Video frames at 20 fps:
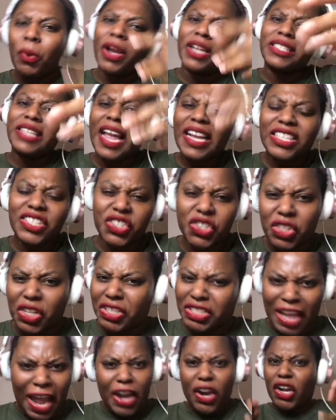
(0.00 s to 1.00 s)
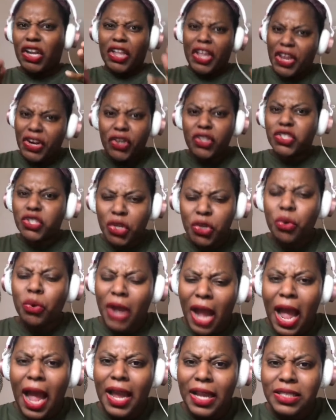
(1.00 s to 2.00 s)
What is that? Is that a leader to
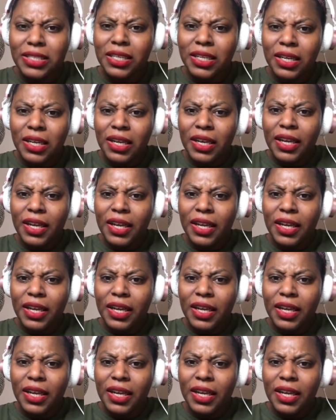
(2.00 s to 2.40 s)
you guys?